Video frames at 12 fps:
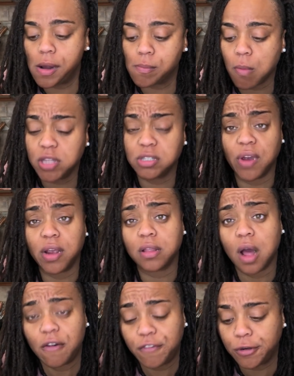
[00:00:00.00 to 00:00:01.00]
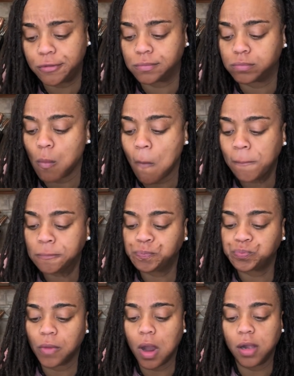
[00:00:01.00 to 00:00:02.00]
he's very thoughtful,
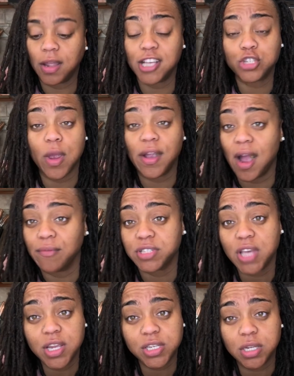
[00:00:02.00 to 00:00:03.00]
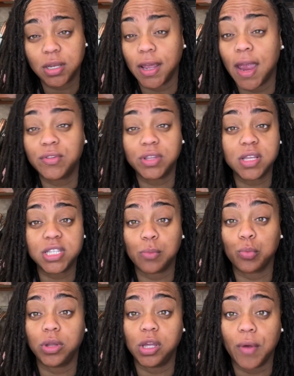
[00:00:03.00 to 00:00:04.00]
he has great conversation, like everything seemed
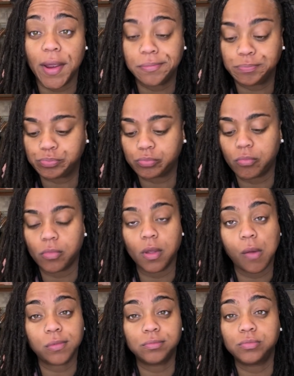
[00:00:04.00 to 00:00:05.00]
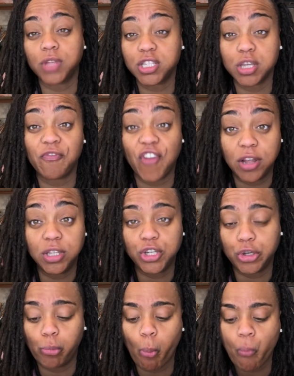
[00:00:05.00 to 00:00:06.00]
really great. Things are fairly
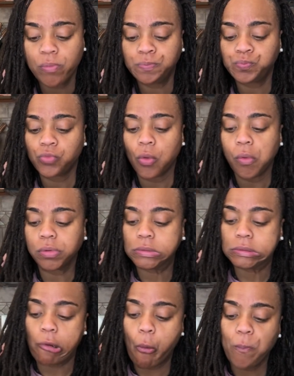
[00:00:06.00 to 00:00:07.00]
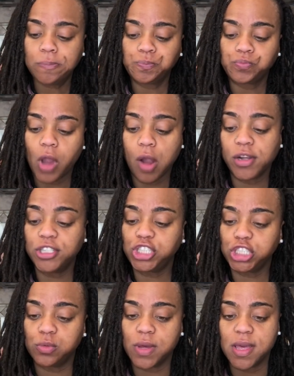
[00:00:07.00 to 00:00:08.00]
new. Her
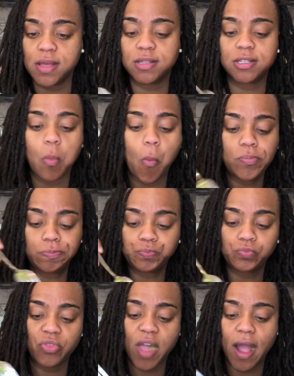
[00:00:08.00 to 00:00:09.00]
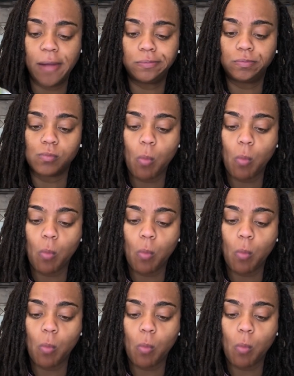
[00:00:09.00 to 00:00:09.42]
issue is that